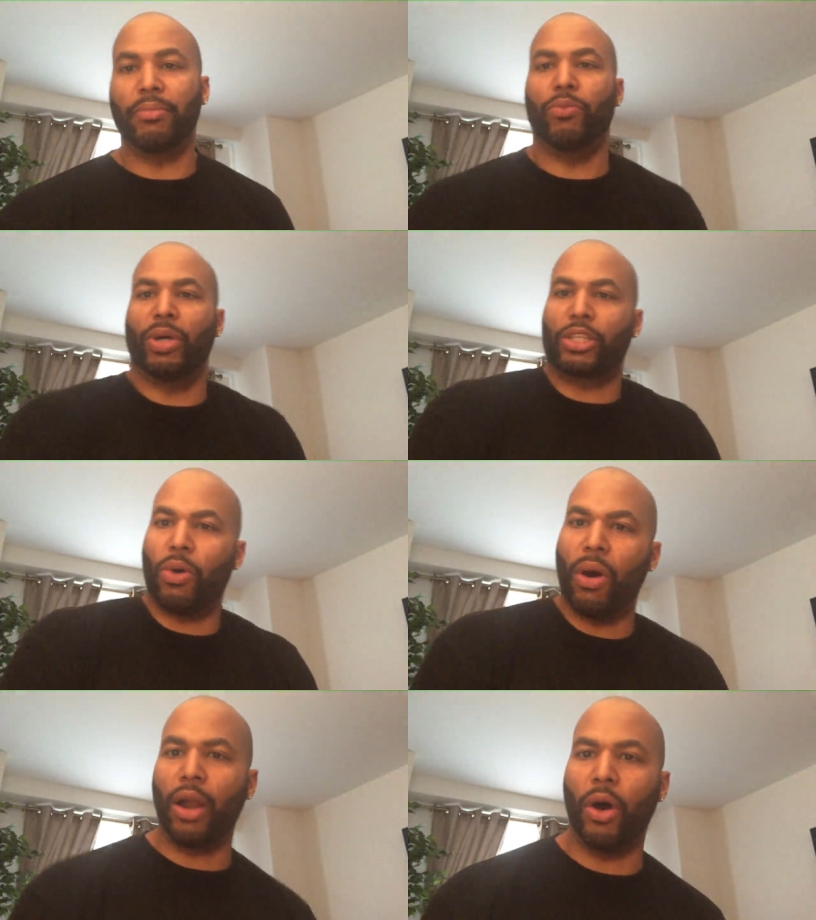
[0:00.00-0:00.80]
What's
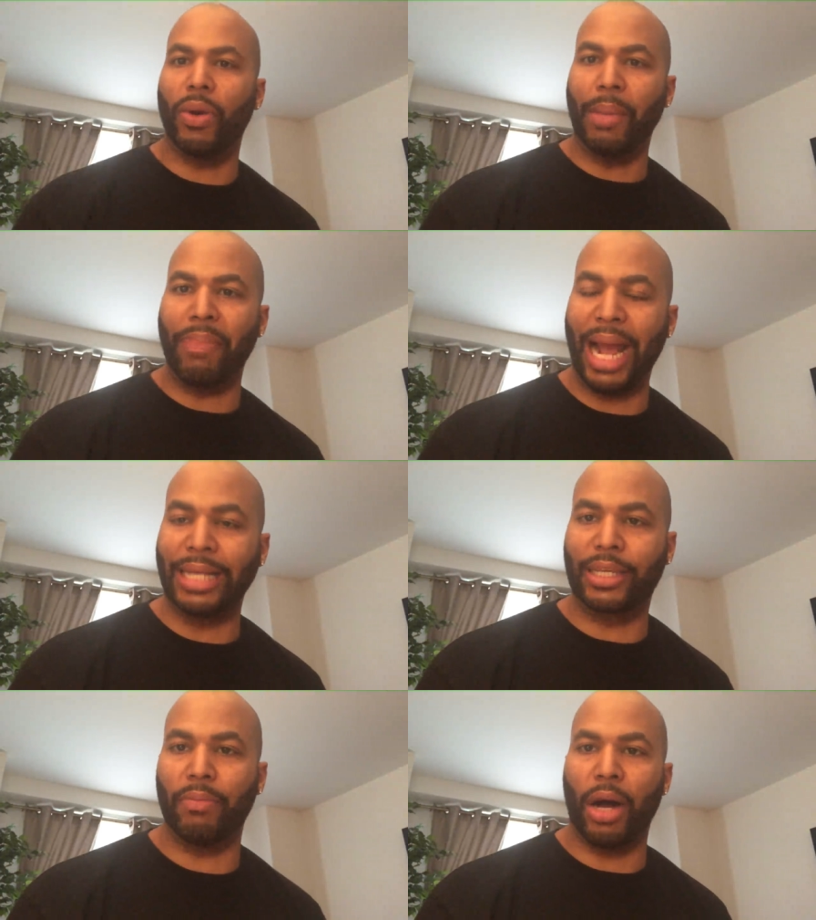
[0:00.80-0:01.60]
going on in
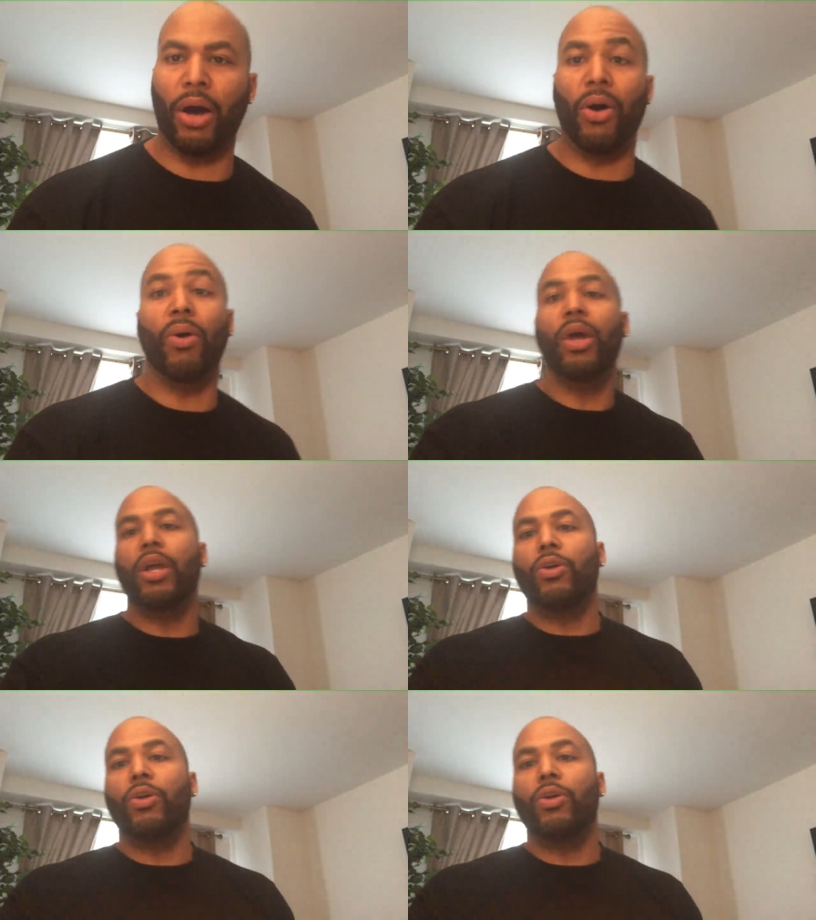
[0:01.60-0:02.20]
basketball?